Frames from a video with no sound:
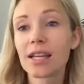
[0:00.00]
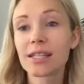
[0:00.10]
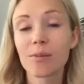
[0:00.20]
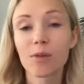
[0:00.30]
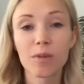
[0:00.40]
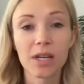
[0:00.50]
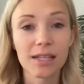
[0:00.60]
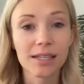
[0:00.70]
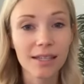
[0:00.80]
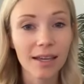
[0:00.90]
like ten more
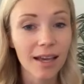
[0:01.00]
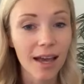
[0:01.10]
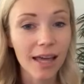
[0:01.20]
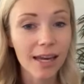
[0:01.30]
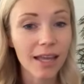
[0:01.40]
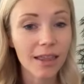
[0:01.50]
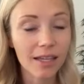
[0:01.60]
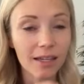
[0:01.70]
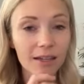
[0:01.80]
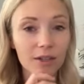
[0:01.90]
minutes. And sure.
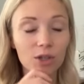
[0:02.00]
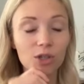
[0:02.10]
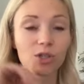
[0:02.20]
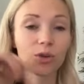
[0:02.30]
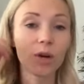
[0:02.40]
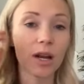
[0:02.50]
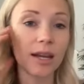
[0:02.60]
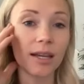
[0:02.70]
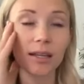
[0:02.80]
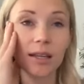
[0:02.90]
I think your
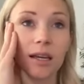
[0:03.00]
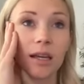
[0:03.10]
story